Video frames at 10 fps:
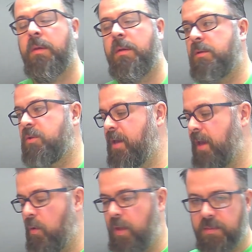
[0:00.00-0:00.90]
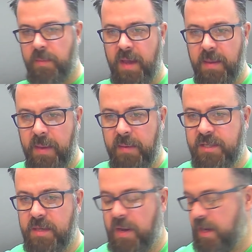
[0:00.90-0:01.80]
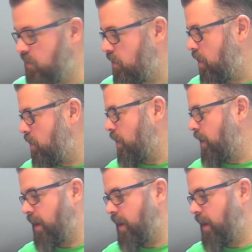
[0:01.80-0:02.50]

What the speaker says: So there you go, that's my BBC Micro.